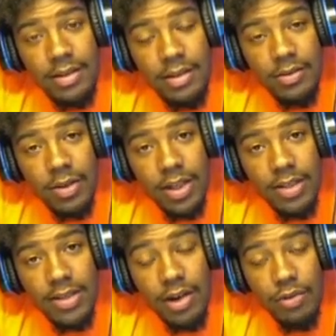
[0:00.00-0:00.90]
Real
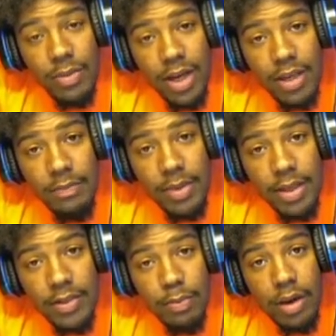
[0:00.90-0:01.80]
talk, mind your
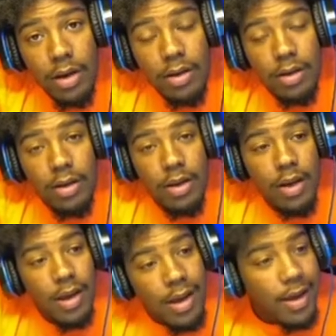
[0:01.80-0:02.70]
business, brother.
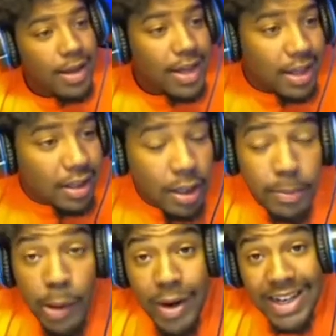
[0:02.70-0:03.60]
Now, look,
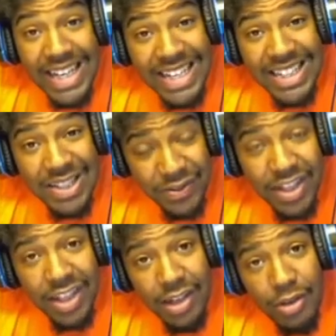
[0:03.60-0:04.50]
bro, I did this
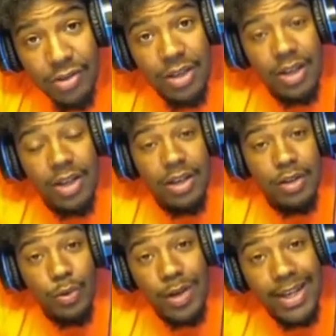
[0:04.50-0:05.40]
video
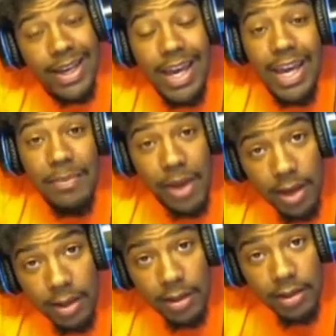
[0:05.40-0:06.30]
when it came
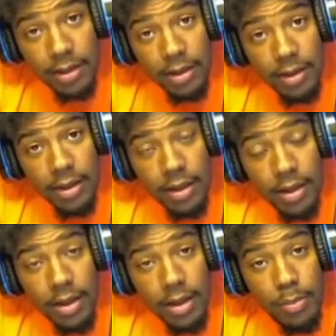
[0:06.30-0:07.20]
out.
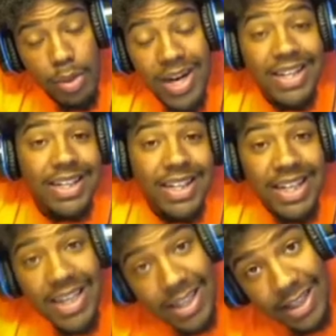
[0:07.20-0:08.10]
But I
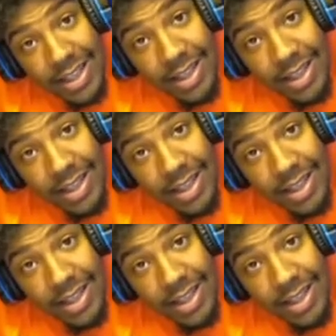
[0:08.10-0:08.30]
deleted it.